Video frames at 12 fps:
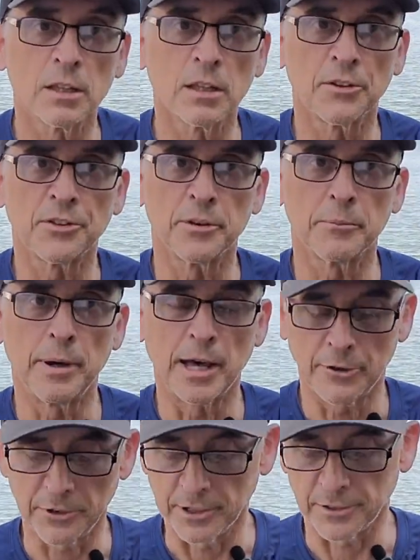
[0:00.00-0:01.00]
lithium
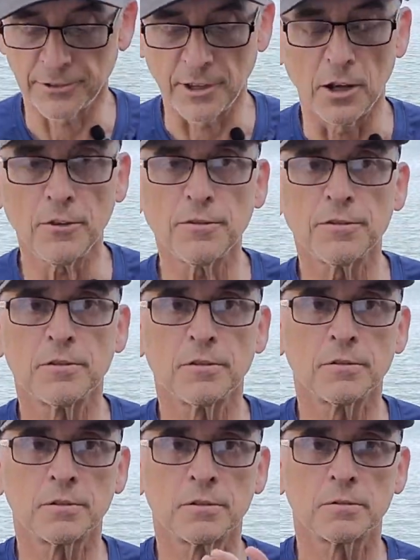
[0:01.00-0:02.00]
battery itself.
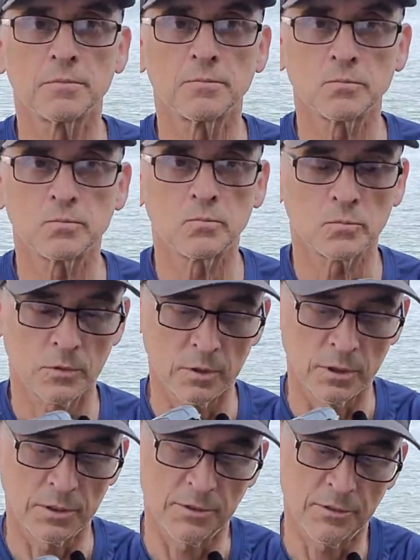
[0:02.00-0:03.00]

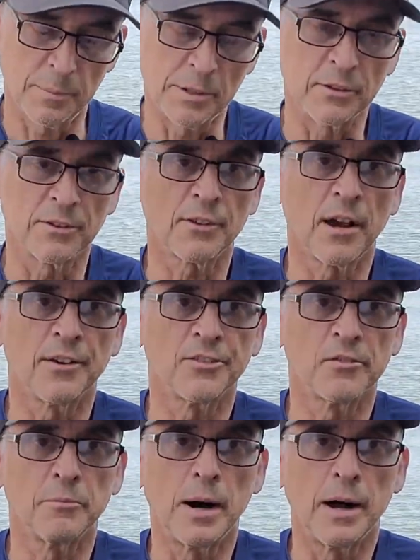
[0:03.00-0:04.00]
It's about the
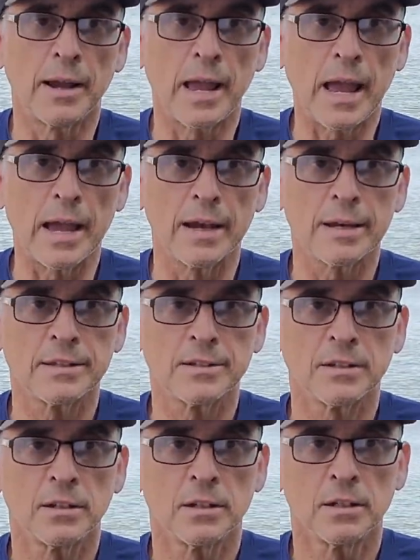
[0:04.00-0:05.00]
size of my
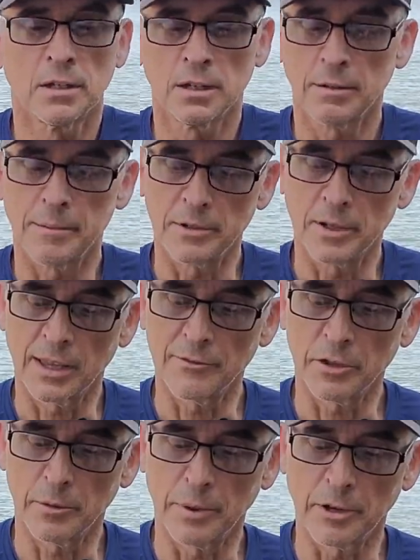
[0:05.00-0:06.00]
hand. To
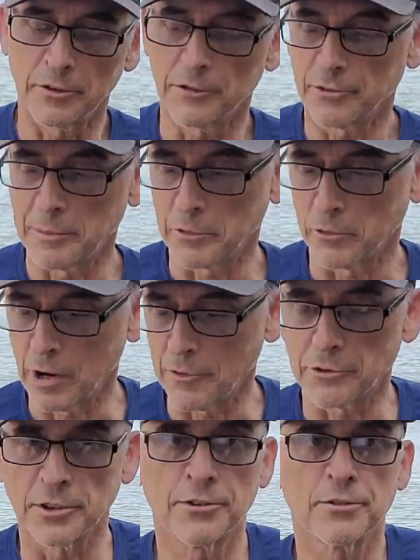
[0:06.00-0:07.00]
give you a better frame of
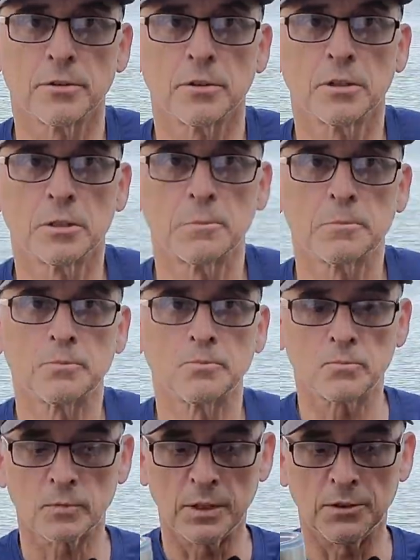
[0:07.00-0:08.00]
reference,
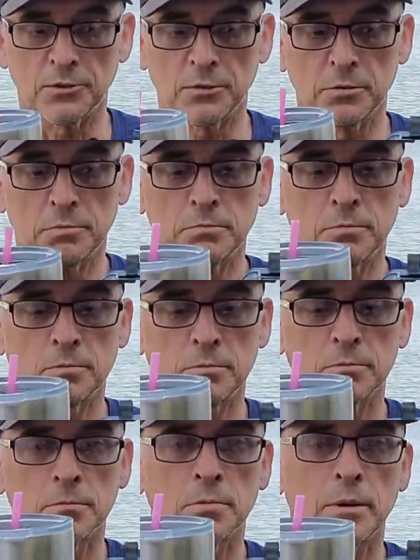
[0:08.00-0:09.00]
it's
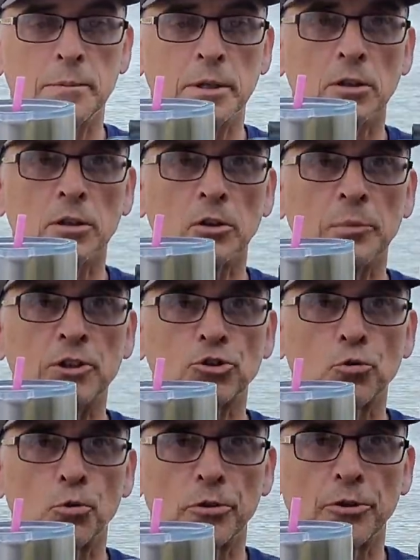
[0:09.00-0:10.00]
a little bit
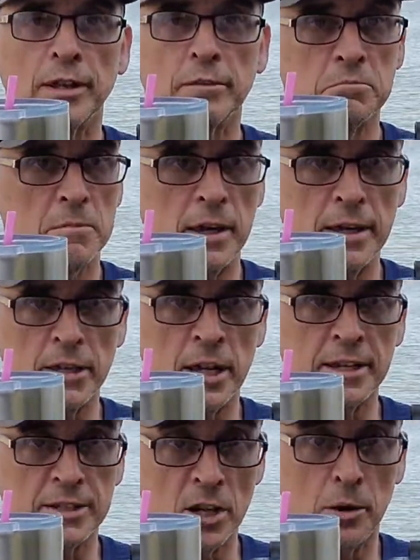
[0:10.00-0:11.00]
shorter than a
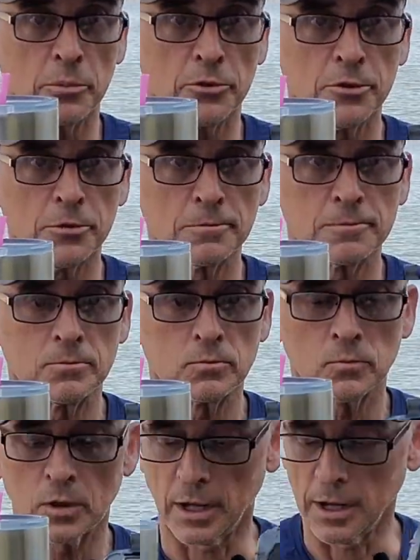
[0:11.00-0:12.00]
Yeti tumbler.
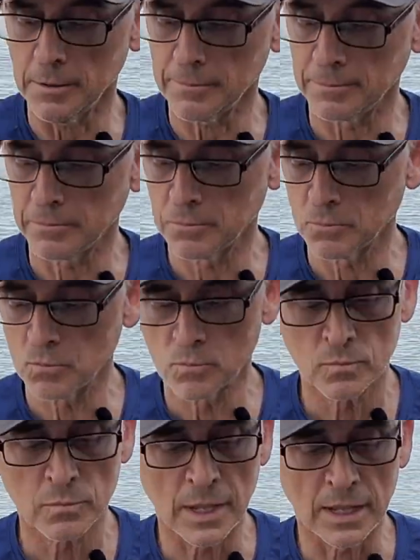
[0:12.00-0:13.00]
Okay,
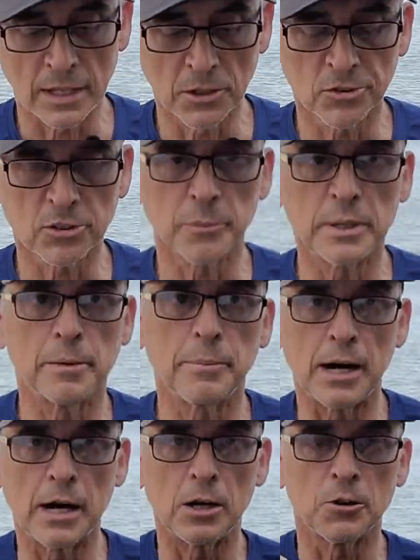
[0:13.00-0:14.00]
and it looks to be
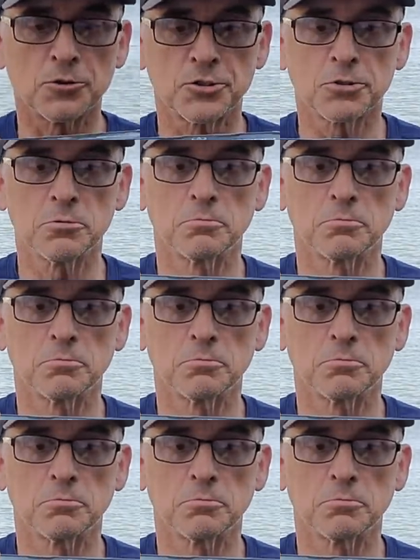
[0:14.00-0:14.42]
about